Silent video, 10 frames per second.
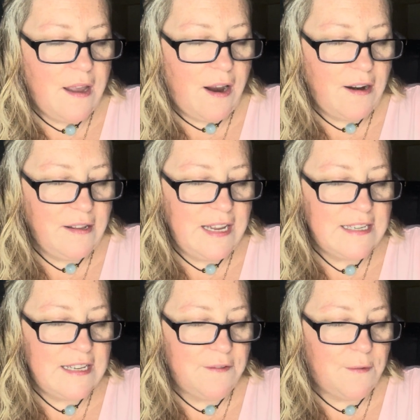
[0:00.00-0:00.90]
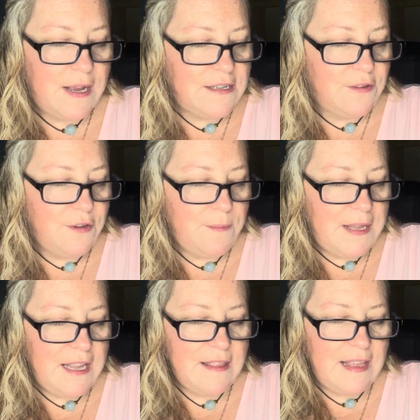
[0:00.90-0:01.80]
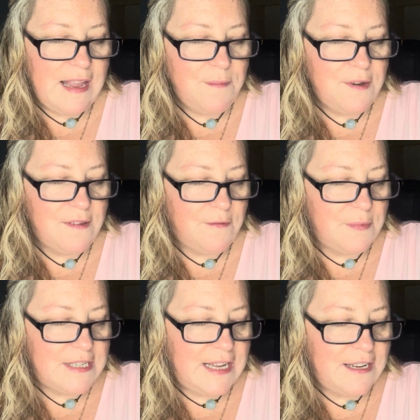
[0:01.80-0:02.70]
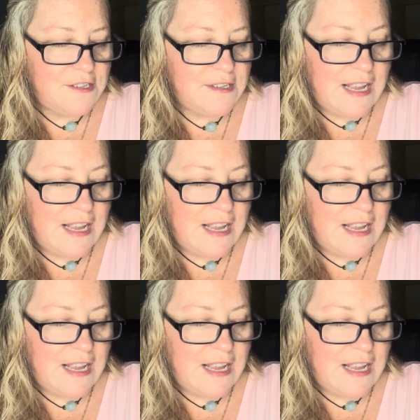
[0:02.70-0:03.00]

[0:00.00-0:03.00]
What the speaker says: Our Lady of Guadalupe, the Empress of Protection,